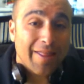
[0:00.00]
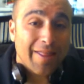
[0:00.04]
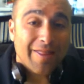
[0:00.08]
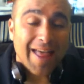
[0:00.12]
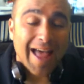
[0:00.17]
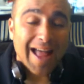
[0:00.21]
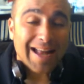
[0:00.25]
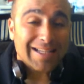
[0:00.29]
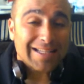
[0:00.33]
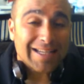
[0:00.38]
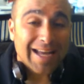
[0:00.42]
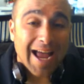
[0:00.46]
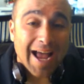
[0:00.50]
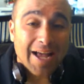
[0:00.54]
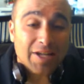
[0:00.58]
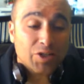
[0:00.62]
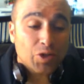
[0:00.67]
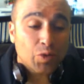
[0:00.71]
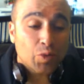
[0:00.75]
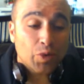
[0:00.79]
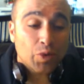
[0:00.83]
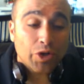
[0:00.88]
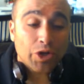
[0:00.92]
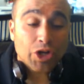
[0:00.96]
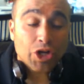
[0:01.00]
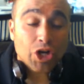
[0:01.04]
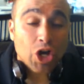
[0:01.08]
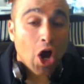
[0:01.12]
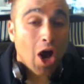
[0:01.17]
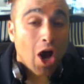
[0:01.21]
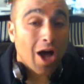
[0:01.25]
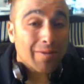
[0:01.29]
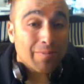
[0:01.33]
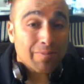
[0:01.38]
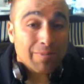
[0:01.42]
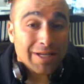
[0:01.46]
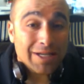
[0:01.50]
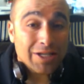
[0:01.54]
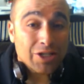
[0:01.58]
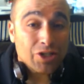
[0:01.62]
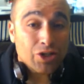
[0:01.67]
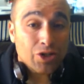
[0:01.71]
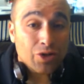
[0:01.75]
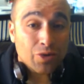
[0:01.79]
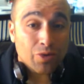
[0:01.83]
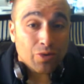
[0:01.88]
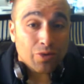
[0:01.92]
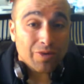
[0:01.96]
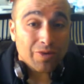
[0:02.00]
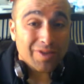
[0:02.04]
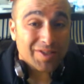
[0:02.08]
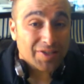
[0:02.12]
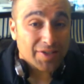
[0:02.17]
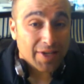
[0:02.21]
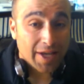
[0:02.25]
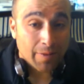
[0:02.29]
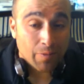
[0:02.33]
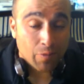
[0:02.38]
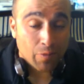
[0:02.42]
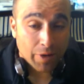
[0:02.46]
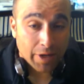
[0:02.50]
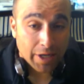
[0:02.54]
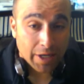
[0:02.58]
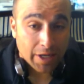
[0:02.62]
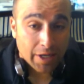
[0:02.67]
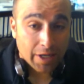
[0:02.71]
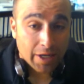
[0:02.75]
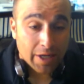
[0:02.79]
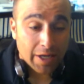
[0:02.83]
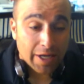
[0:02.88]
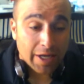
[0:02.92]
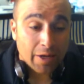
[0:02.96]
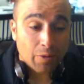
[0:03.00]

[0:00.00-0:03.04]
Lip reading: That task will not be due the same week.